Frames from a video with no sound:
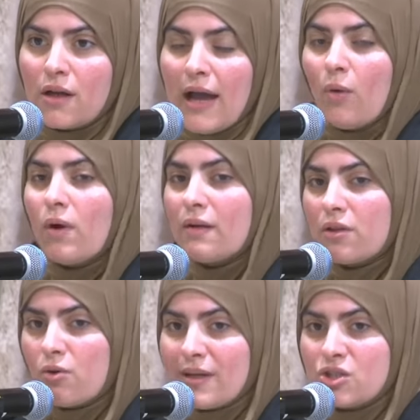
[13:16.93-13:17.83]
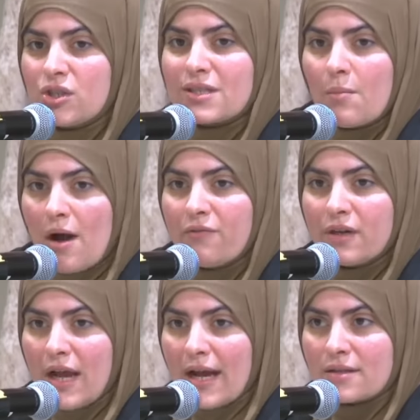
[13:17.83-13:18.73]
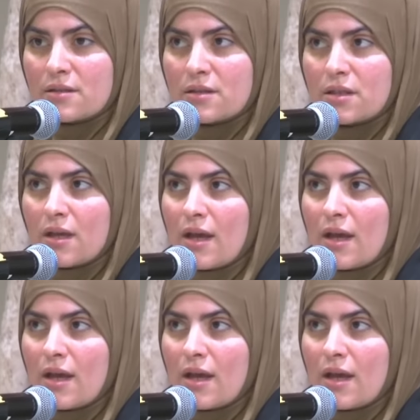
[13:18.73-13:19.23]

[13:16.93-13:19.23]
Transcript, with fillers: And one of the questions I'm often asked